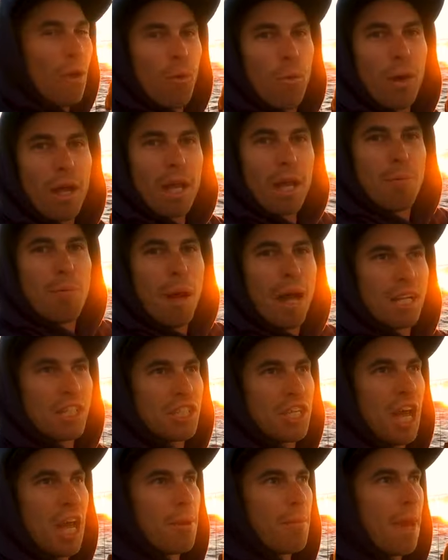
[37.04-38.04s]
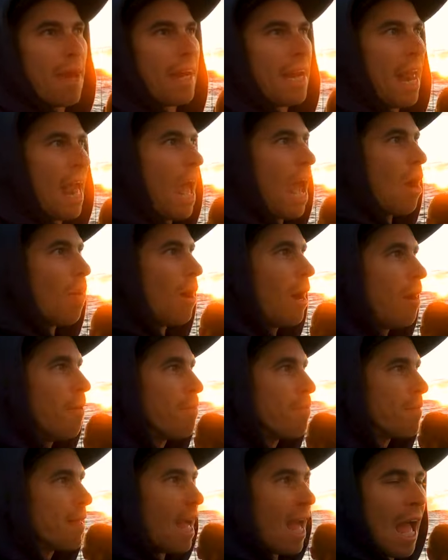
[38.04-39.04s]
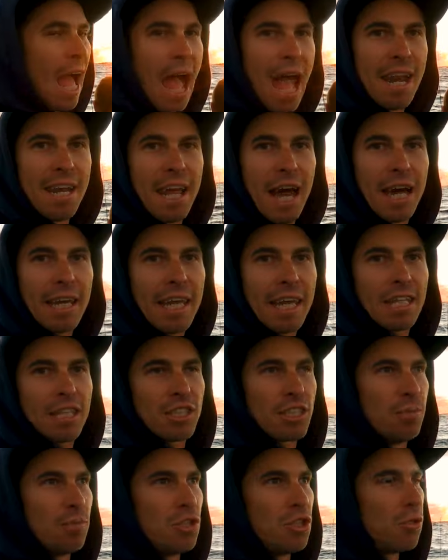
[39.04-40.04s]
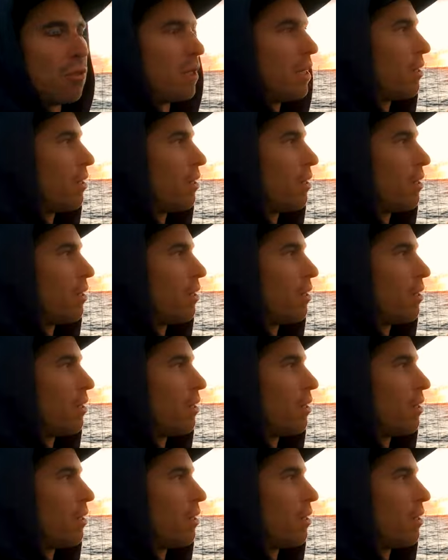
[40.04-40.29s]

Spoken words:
We're going to punch out about an hour and get to some dewy